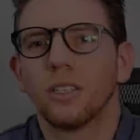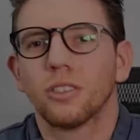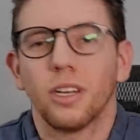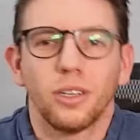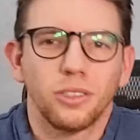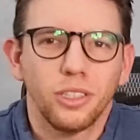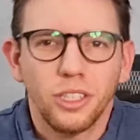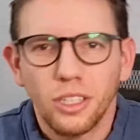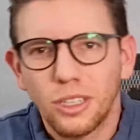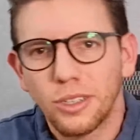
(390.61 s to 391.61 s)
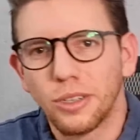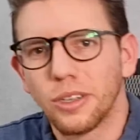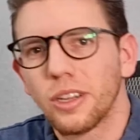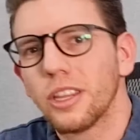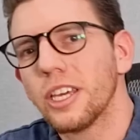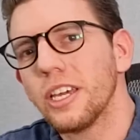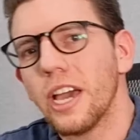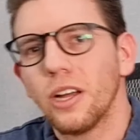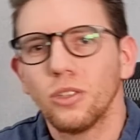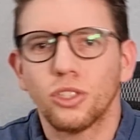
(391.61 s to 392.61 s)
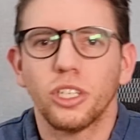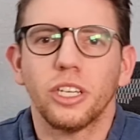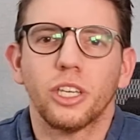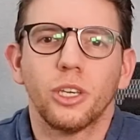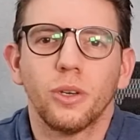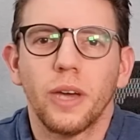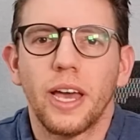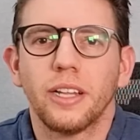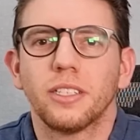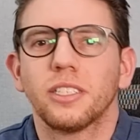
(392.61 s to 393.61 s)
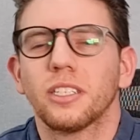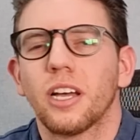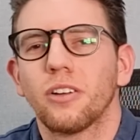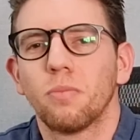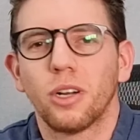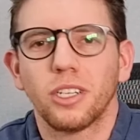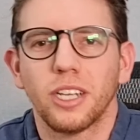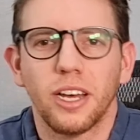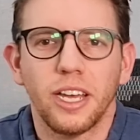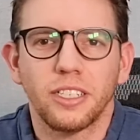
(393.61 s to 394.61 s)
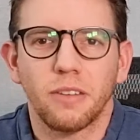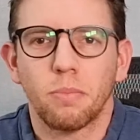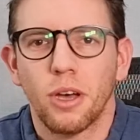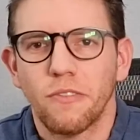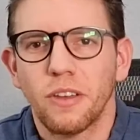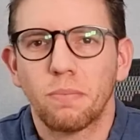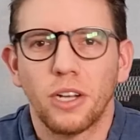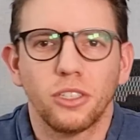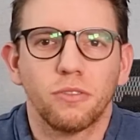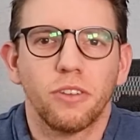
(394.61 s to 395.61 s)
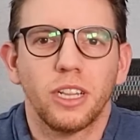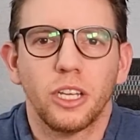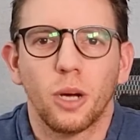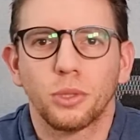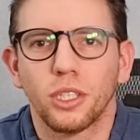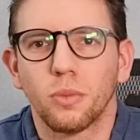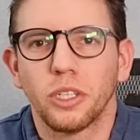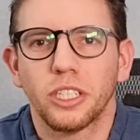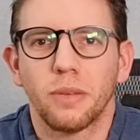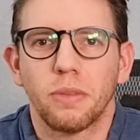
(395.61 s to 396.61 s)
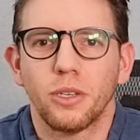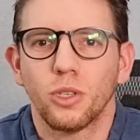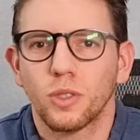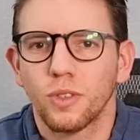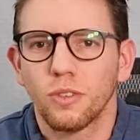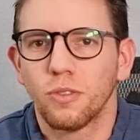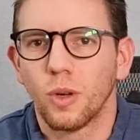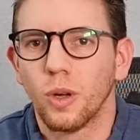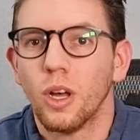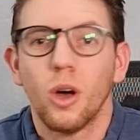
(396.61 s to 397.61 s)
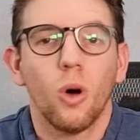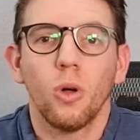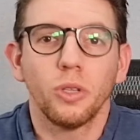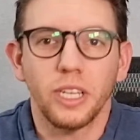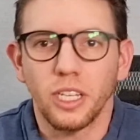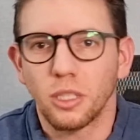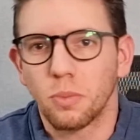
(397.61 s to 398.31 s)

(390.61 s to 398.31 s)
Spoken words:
So to conclude, the LG QN600 monitor is a perfect budget-friendly option which can be useful for all needs,